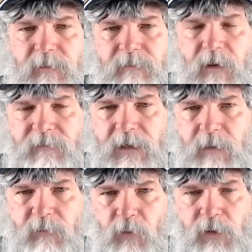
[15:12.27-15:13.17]
of the
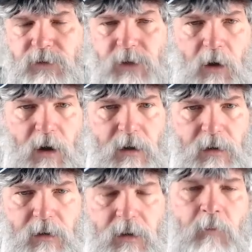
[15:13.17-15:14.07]
number of workers are
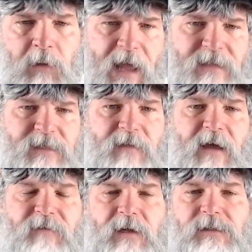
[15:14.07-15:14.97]
black South
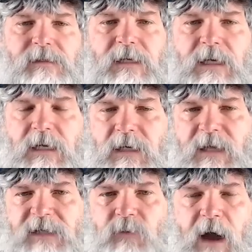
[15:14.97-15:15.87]
Africans.
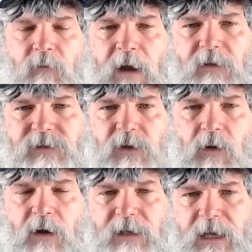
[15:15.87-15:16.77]
That's why I railed so
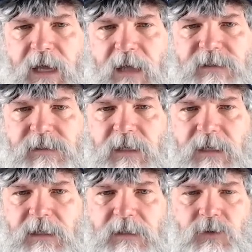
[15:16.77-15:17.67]
hardly against
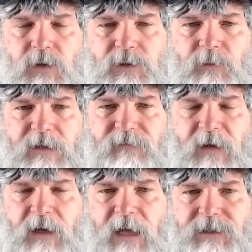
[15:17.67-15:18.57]
the Tourism Relief
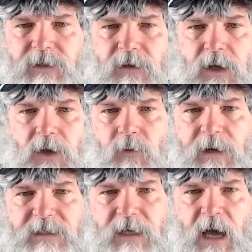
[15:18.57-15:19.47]
Fund last year when
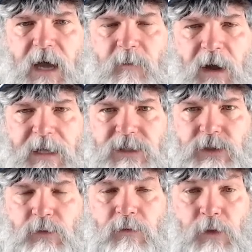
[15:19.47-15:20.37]
it denied money
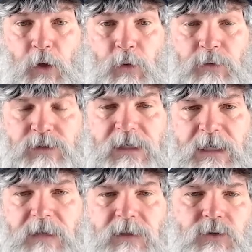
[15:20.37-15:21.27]
to those
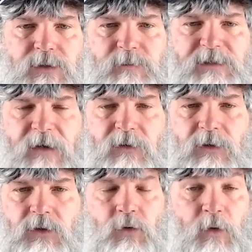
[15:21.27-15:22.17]
in the tourism sector
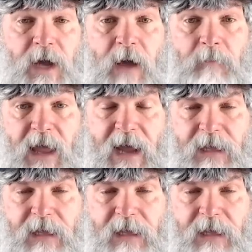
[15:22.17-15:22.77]
who were not black.